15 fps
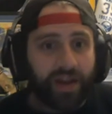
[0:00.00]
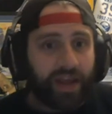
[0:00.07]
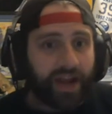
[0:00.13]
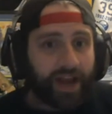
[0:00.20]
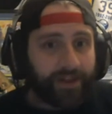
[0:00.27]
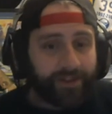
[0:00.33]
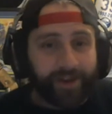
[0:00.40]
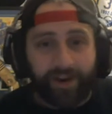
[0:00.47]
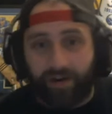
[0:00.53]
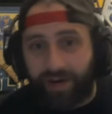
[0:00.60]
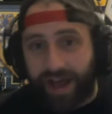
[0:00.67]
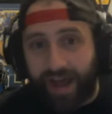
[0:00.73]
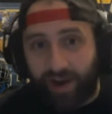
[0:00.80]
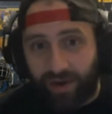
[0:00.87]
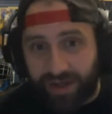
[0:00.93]
And I think
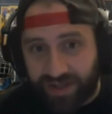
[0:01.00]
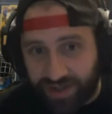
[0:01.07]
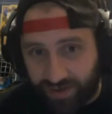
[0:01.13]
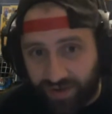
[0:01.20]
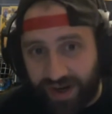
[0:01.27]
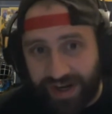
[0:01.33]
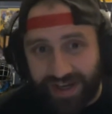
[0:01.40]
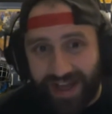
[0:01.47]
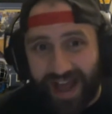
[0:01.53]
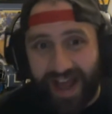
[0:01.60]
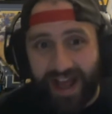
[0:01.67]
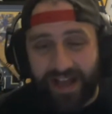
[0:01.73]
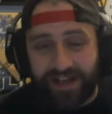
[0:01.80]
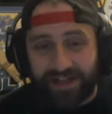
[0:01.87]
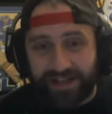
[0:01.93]
Granato is the right
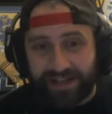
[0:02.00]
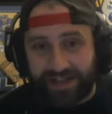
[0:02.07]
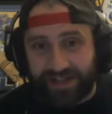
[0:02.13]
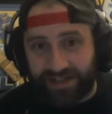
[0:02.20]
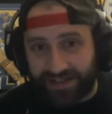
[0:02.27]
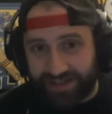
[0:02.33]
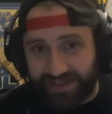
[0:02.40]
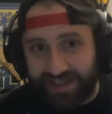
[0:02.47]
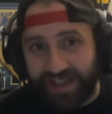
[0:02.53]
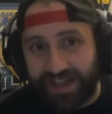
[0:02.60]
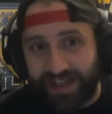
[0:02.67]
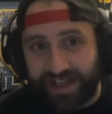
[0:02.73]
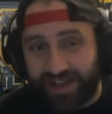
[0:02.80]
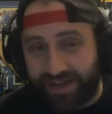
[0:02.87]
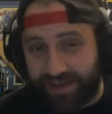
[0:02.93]
guy to
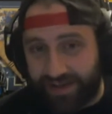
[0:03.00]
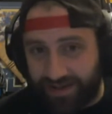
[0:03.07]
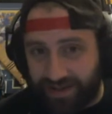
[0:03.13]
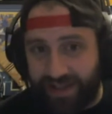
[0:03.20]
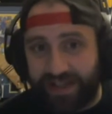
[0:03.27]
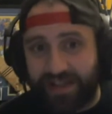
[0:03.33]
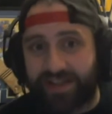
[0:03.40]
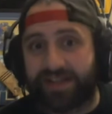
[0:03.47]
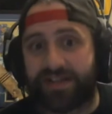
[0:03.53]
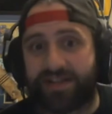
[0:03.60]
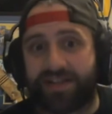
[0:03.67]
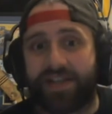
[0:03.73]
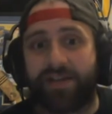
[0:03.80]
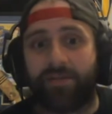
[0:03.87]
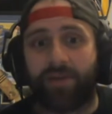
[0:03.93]
lead this
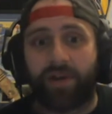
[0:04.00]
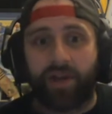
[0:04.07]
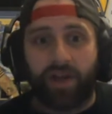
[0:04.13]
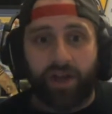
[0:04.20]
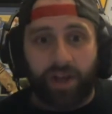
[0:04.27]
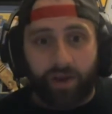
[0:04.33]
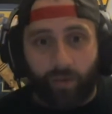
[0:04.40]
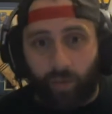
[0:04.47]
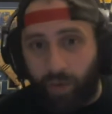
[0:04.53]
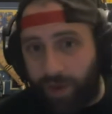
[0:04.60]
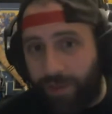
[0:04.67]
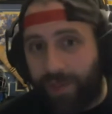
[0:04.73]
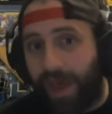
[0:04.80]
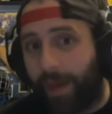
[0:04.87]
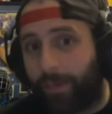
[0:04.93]
team
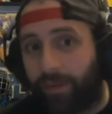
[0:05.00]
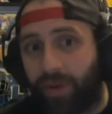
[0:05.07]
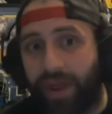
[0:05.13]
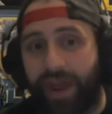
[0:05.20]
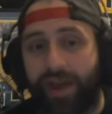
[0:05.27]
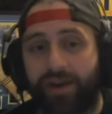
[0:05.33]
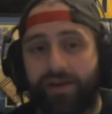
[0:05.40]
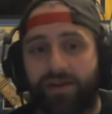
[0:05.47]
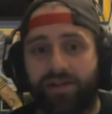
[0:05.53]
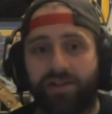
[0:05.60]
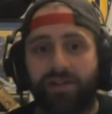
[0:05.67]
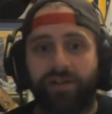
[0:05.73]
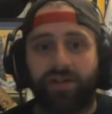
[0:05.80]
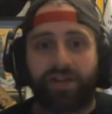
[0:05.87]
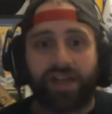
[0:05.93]
with that plan.
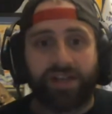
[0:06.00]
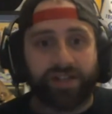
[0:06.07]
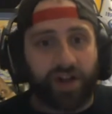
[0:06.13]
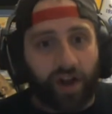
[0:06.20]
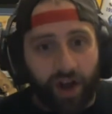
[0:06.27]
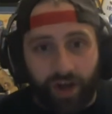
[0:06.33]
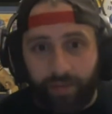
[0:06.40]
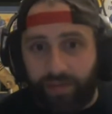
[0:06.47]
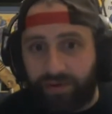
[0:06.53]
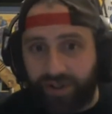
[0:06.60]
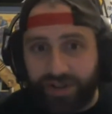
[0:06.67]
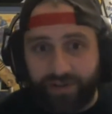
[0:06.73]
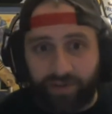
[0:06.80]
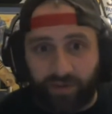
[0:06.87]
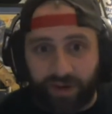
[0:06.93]
He's an
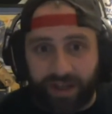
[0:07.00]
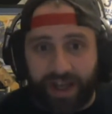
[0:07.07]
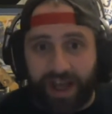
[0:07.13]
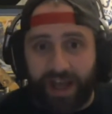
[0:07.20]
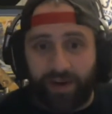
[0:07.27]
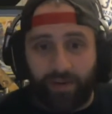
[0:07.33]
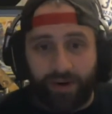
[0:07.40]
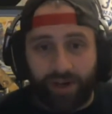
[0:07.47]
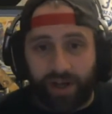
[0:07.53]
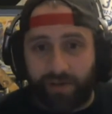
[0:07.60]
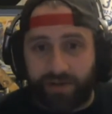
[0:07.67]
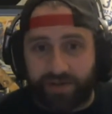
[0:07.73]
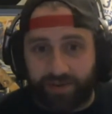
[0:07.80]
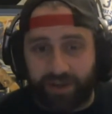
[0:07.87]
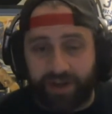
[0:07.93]
unbelievable guy when it comes
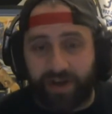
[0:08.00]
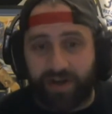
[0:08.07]
to player